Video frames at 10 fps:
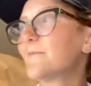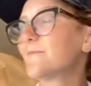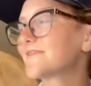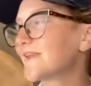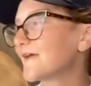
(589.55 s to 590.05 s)

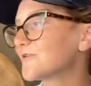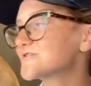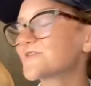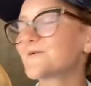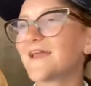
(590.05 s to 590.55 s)
But then I
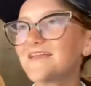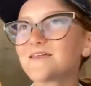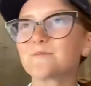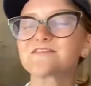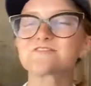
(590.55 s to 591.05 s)
also don't hate
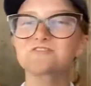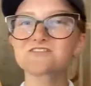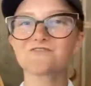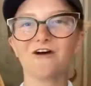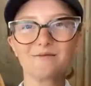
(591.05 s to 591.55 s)
them because they're
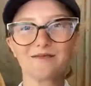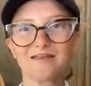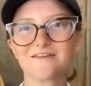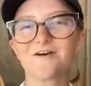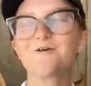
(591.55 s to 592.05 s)
just
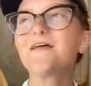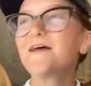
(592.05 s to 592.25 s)
vibing, you know?